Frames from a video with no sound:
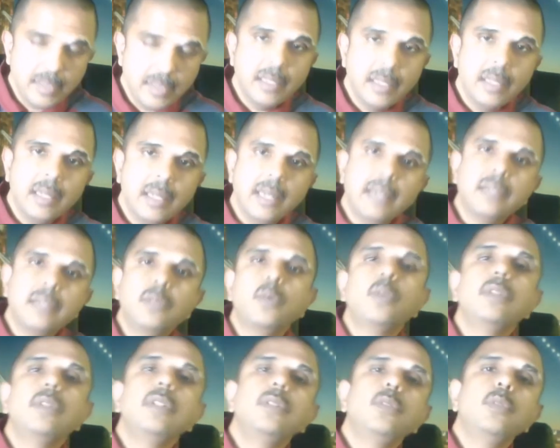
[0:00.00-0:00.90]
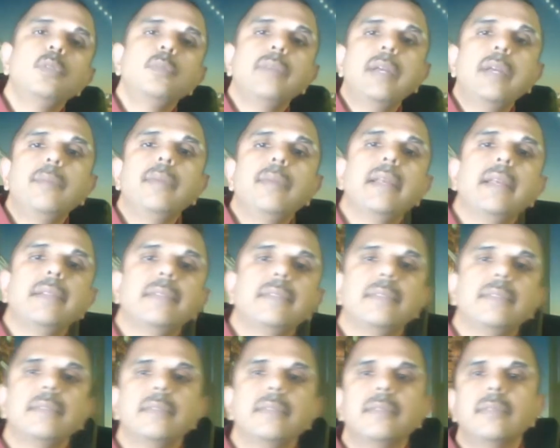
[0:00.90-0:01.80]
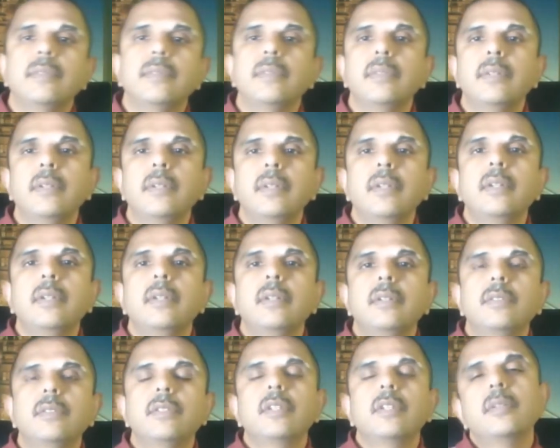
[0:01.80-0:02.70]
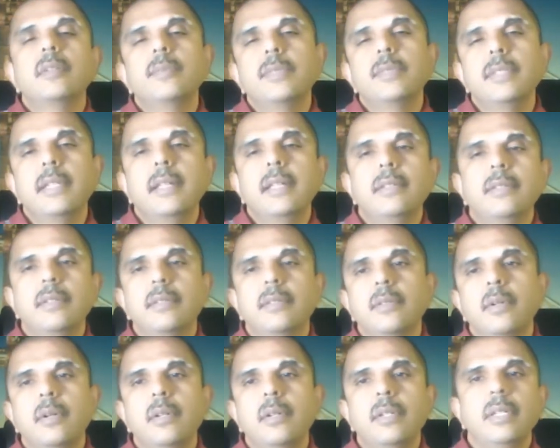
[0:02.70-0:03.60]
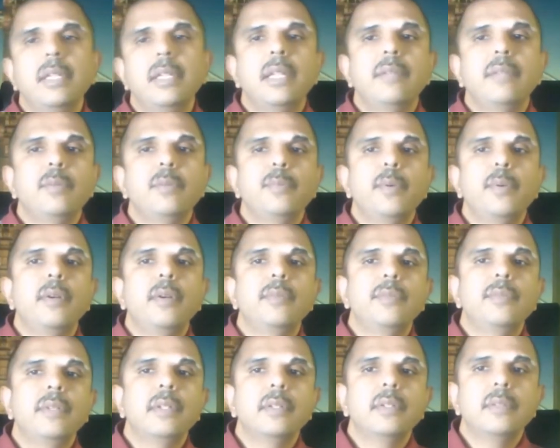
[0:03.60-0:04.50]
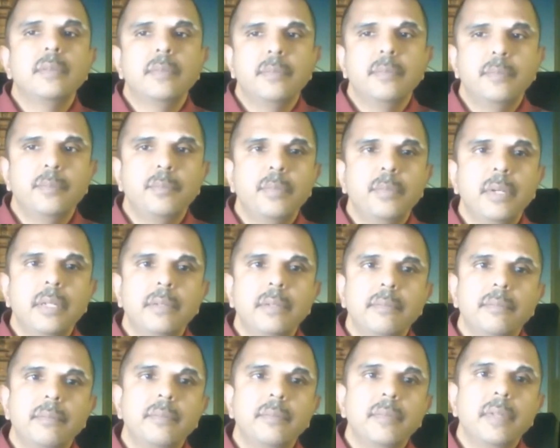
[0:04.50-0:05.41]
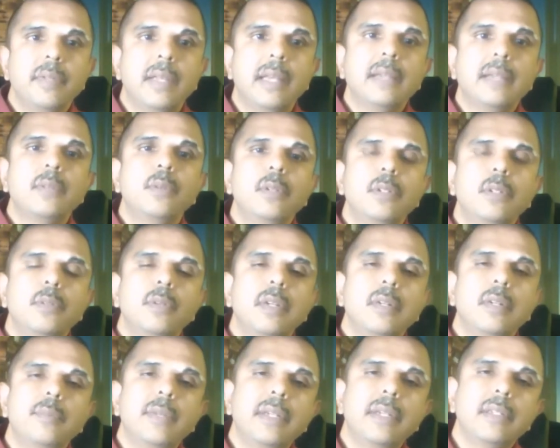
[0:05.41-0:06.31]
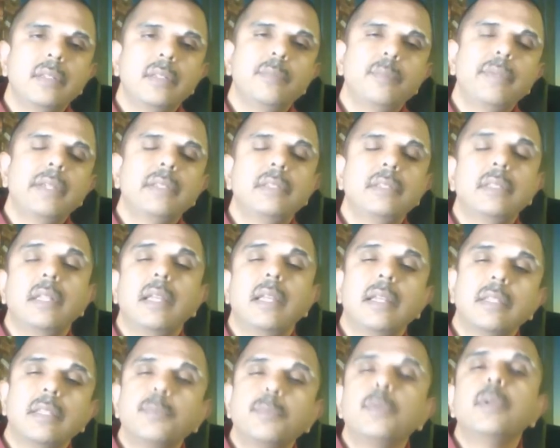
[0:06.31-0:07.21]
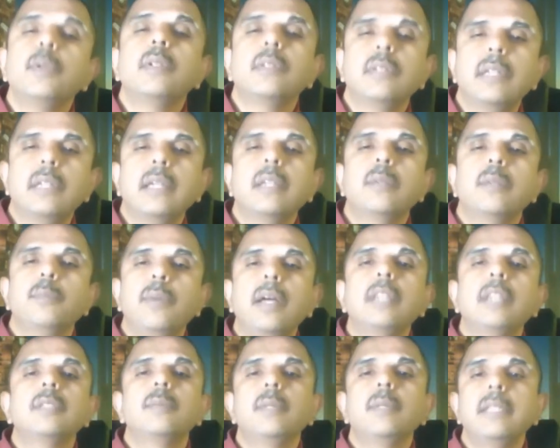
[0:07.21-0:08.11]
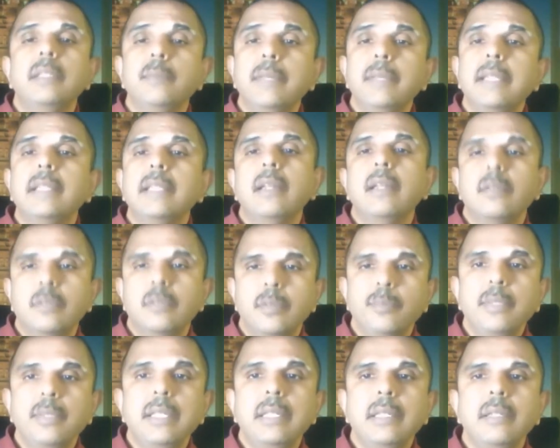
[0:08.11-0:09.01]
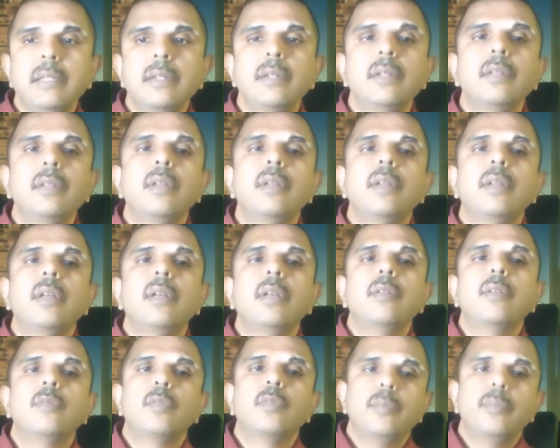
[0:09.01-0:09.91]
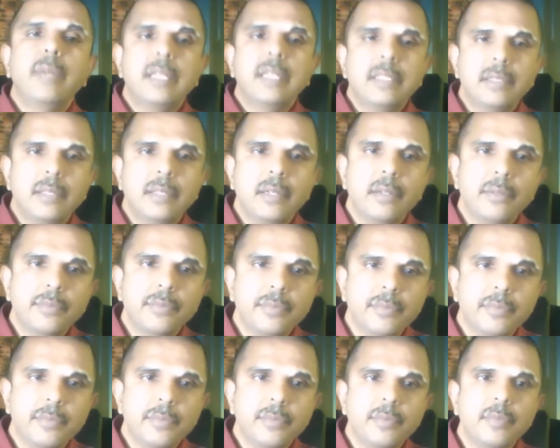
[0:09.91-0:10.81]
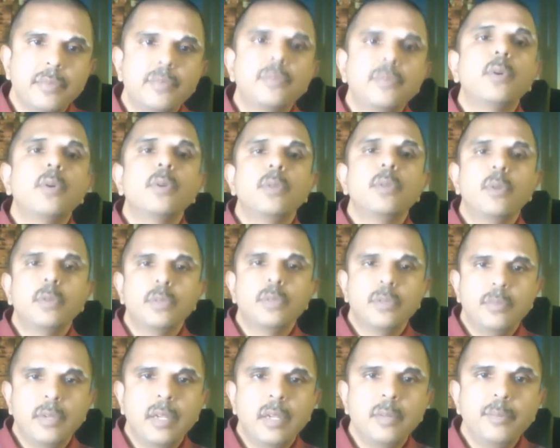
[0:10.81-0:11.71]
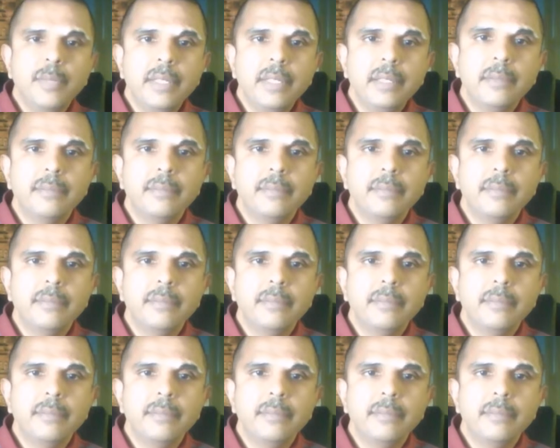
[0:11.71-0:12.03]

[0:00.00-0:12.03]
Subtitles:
I can only do my best. Circumstances are never perfect, but I can only try to make it the best experience that I can possibly make it out to be for myself, for those around me.